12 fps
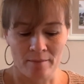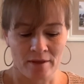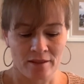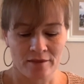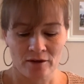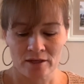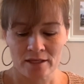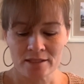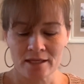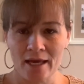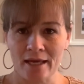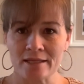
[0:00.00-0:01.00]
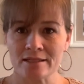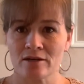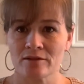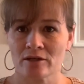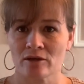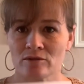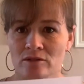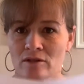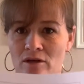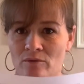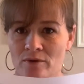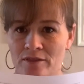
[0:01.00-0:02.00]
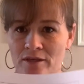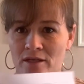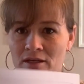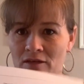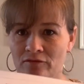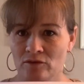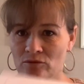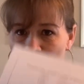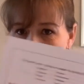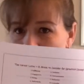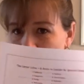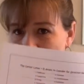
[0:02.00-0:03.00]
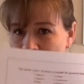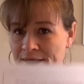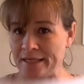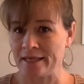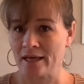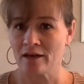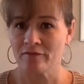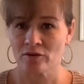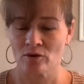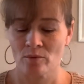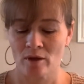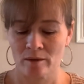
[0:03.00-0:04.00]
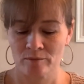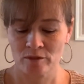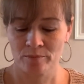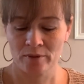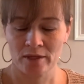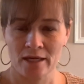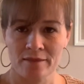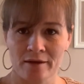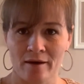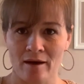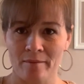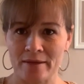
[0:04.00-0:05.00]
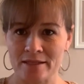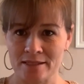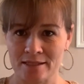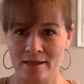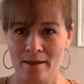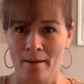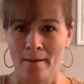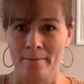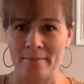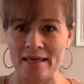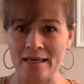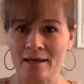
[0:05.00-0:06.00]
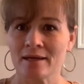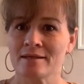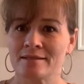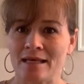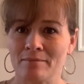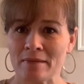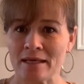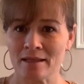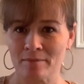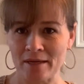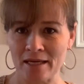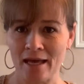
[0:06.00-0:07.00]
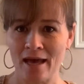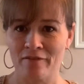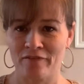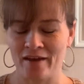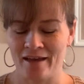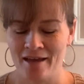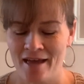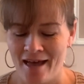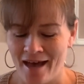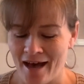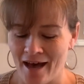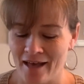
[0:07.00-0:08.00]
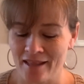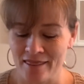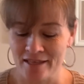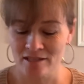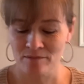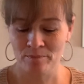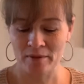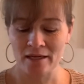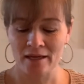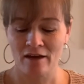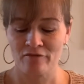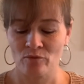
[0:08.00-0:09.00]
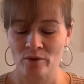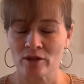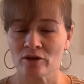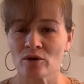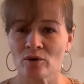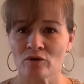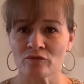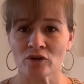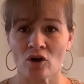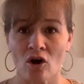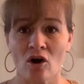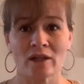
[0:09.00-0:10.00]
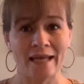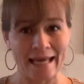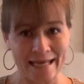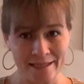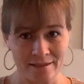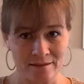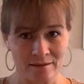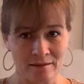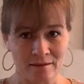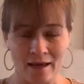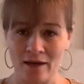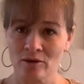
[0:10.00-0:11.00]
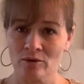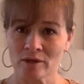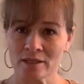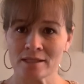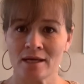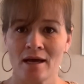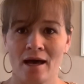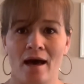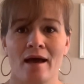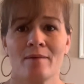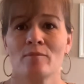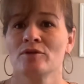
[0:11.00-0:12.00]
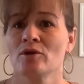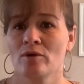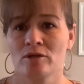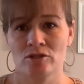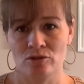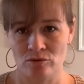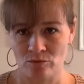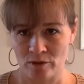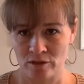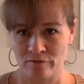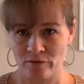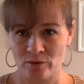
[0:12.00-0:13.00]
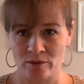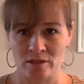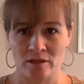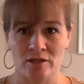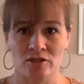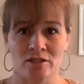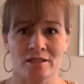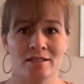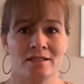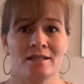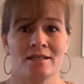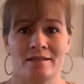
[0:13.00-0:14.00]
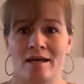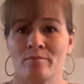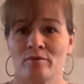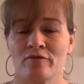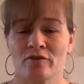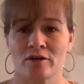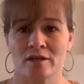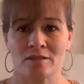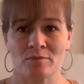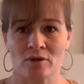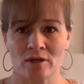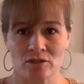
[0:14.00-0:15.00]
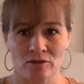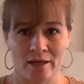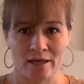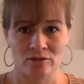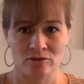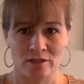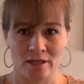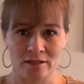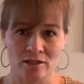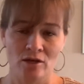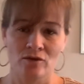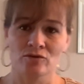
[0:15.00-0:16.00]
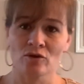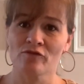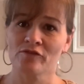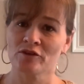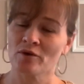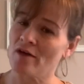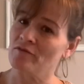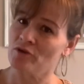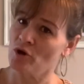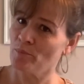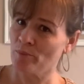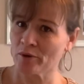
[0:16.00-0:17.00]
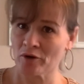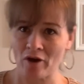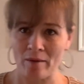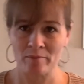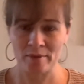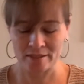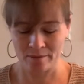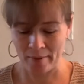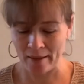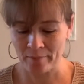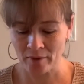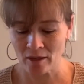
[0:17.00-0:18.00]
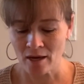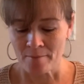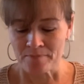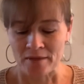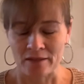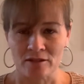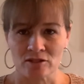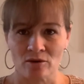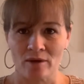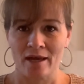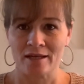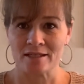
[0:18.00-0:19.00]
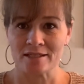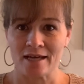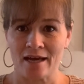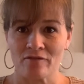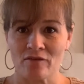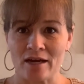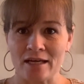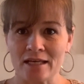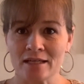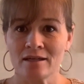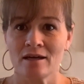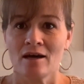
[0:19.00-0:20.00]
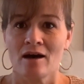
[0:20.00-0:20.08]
There is a handout that goes along with it. If you do want the PDF, you're welcome to put in the comments, send me the PDF. This PDF will go over all 8 categories. I am only going to choose one to focus on just as an example for an experiential exercise. So hopefully you have your notebook or grab a piece of paper, and let's go ahead and dive right in.